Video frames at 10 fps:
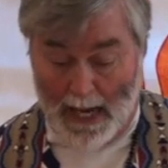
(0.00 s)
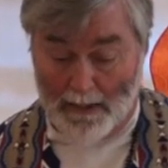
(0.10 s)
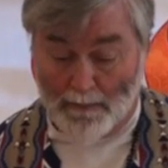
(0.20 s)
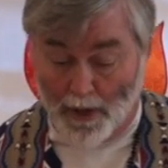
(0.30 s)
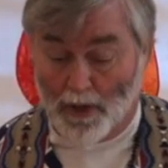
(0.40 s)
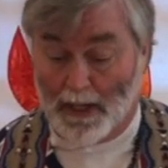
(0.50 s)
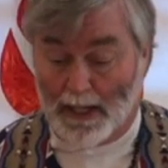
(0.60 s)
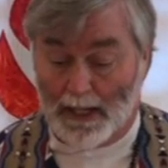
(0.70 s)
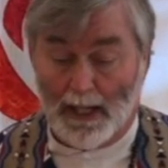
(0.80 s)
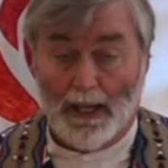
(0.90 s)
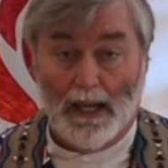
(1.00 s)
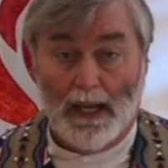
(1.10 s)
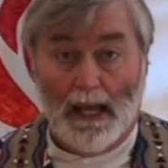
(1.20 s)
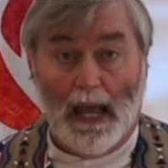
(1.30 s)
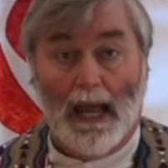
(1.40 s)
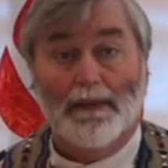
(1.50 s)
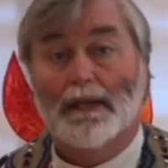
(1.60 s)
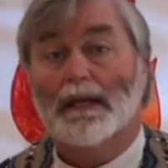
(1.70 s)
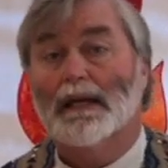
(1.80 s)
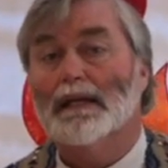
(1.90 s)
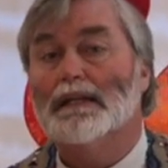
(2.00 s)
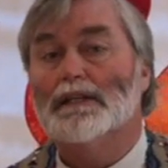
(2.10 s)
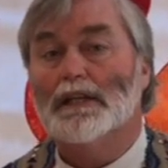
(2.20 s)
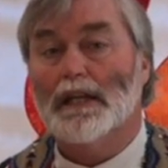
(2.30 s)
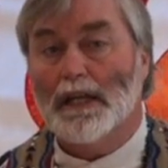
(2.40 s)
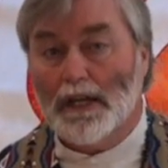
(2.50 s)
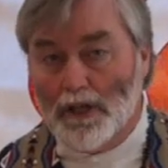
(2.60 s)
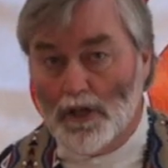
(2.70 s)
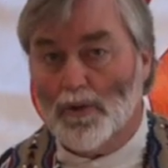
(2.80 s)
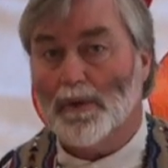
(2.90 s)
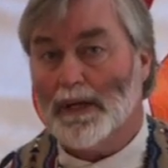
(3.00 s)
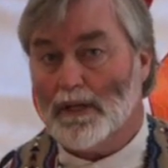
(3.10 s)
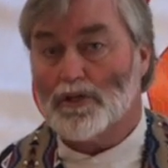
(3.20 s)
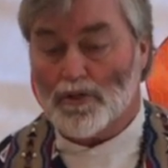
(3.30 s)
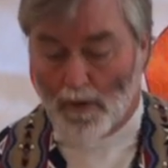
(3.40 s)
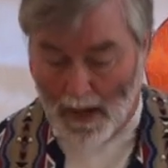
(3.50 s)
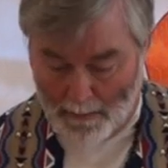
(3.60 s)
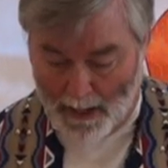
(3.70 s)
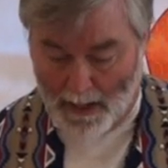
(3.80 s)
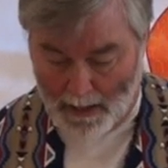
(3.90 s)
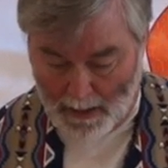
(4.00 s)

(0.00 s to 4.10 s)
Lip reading: and burning, and the continuing trauma